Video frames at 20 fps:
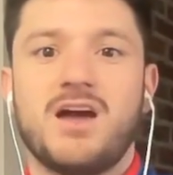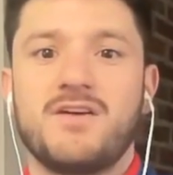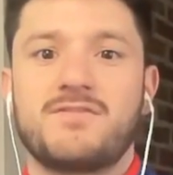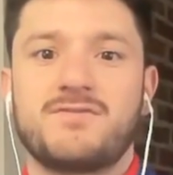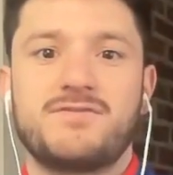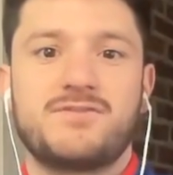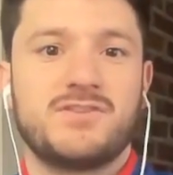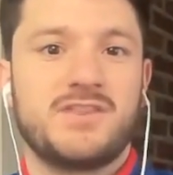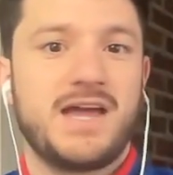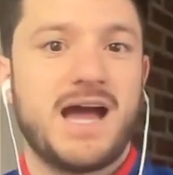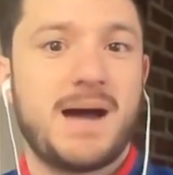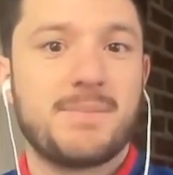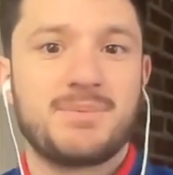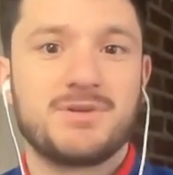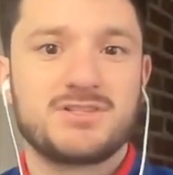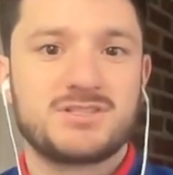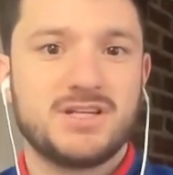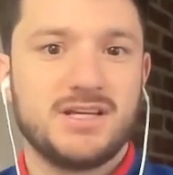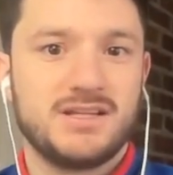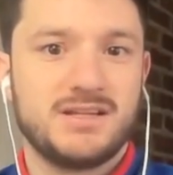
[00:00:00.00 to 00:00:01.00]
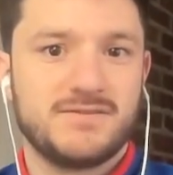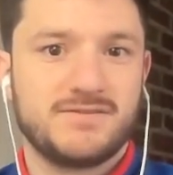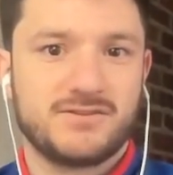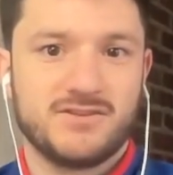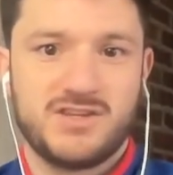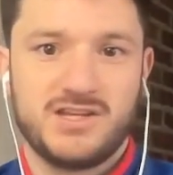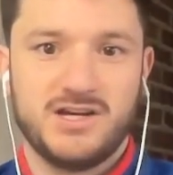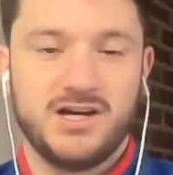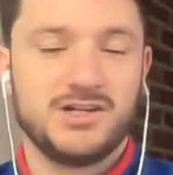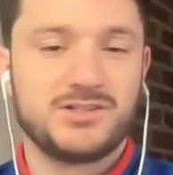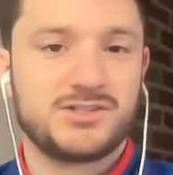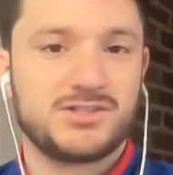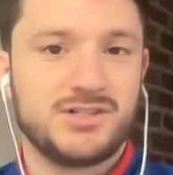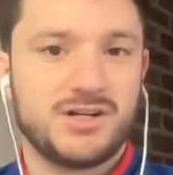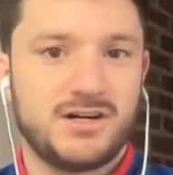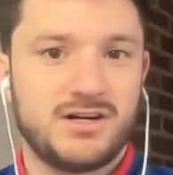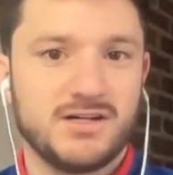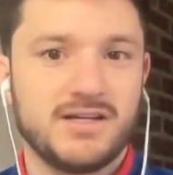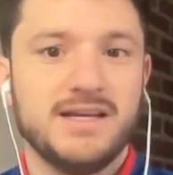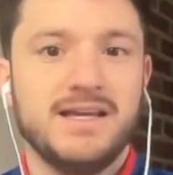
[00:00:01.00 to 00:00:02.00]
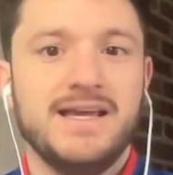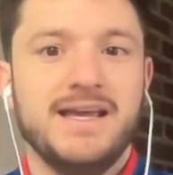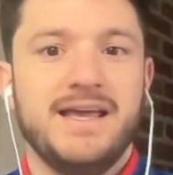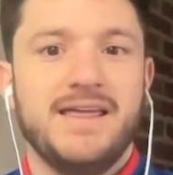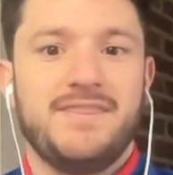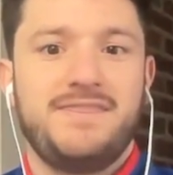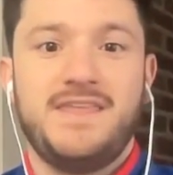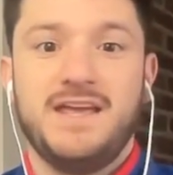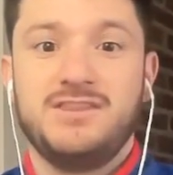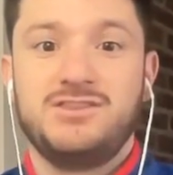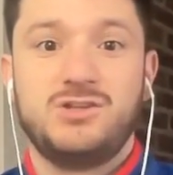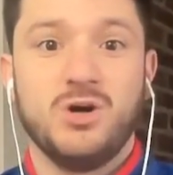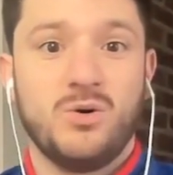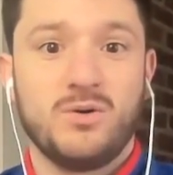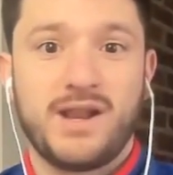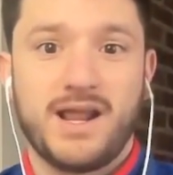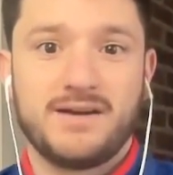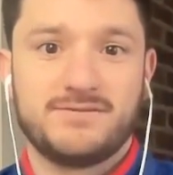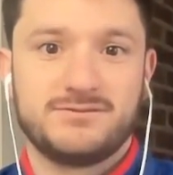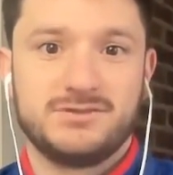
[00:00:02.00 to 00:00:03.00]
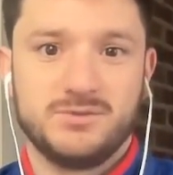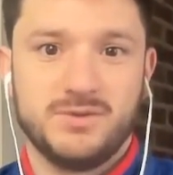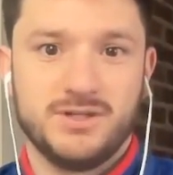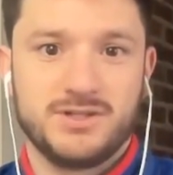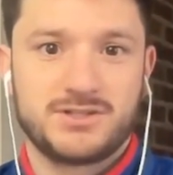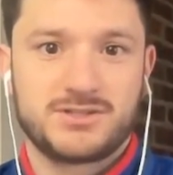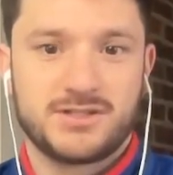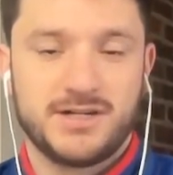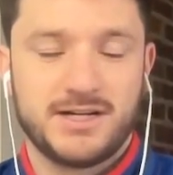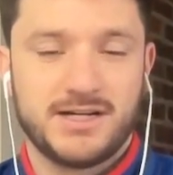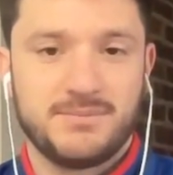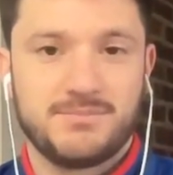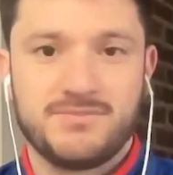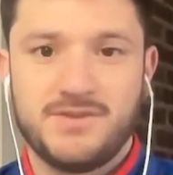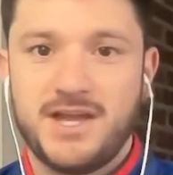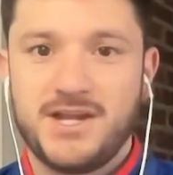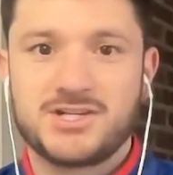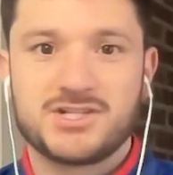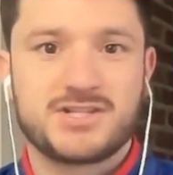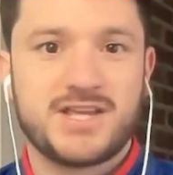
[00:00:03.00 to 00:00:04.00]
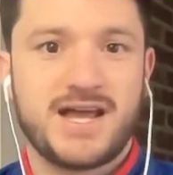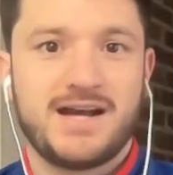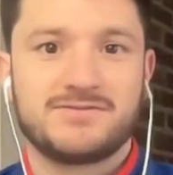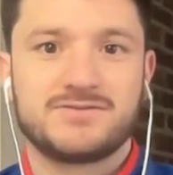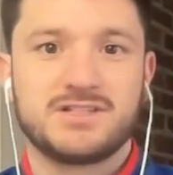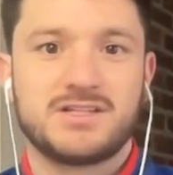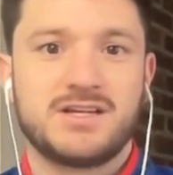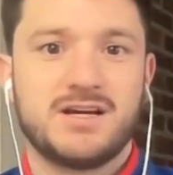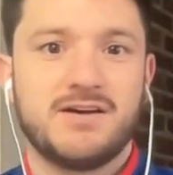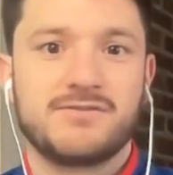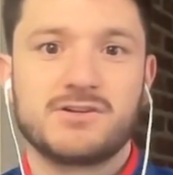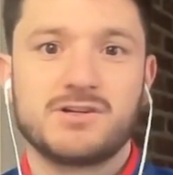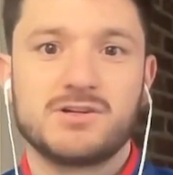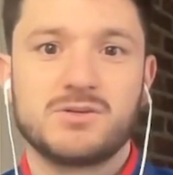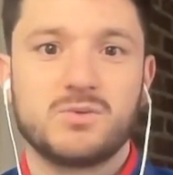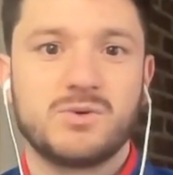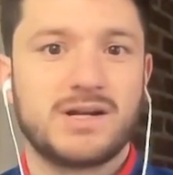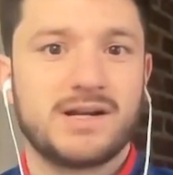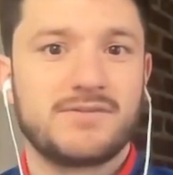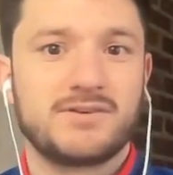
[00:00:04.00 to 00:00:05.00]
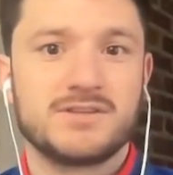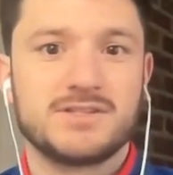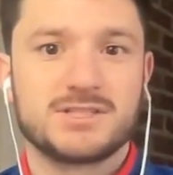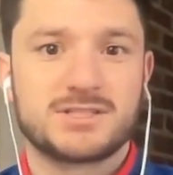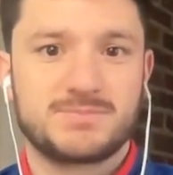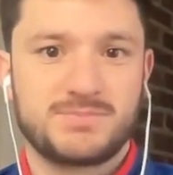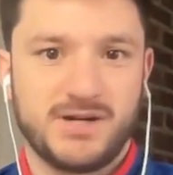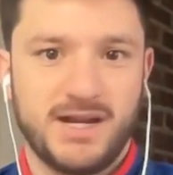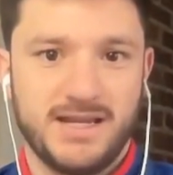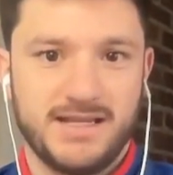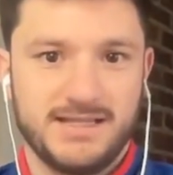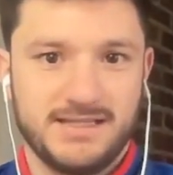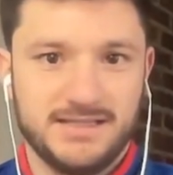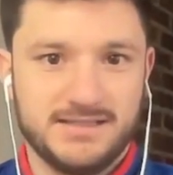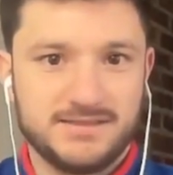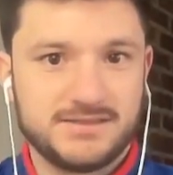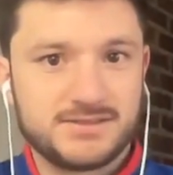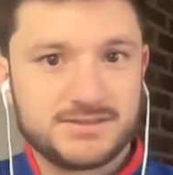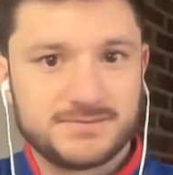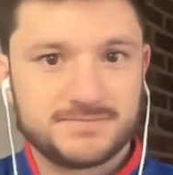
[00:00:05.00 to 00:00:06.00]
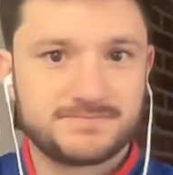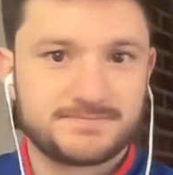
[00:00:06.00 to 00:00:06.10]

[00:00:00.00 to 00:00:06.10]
For the opposite, for the underdog, they don't have to win straight up. They just have to cover whatever the spread is.